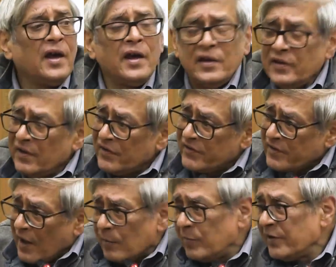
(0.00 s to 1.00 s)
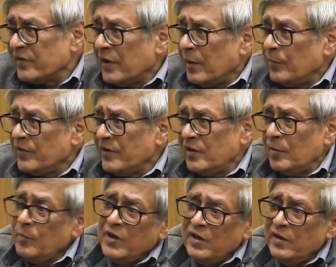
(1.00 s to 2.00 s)
the established names in the
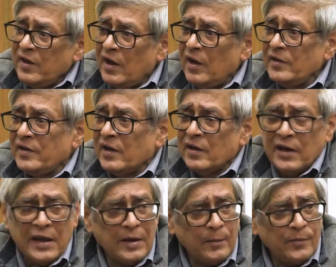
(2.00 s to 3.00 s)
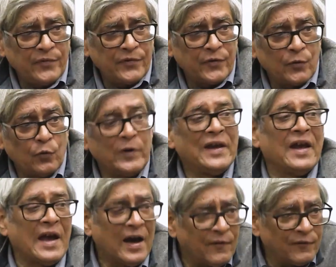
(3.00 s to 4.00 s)
media, their names
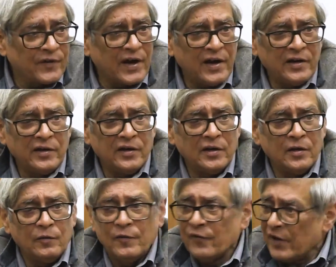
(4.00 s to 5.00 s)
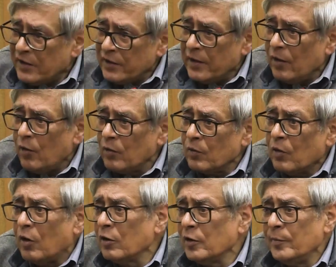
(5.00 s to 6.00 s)
we have read, we've read their
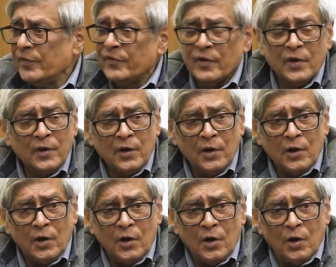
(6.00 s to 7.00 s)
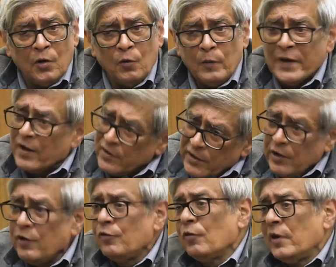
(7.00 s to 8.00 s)
columns. We
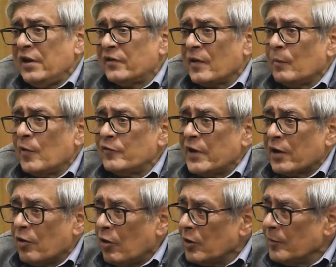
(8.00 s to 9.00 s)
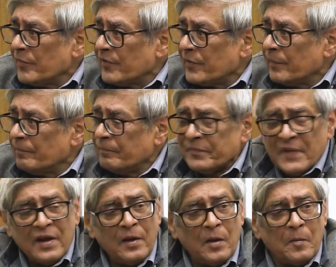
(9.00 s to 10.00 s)
continue to read some of their columns.
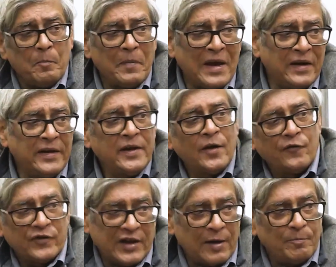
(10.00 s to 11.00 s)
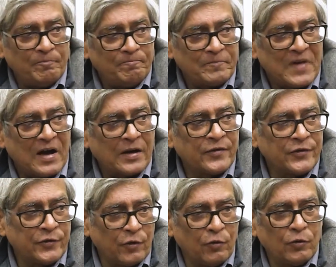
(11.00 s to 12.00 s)
Many of them are
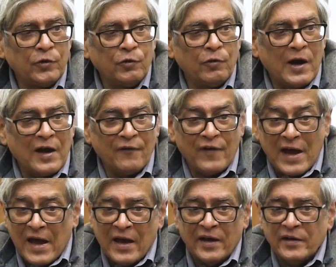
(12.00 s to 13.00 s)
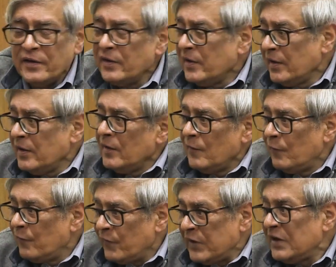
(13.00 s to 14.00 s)
shown to have had
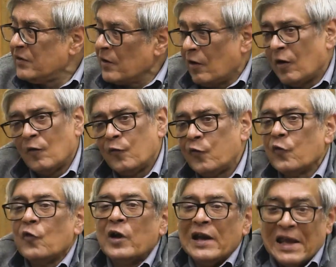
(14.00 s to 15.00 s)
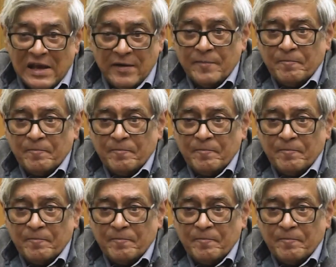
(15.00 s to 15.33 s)
feet of clay.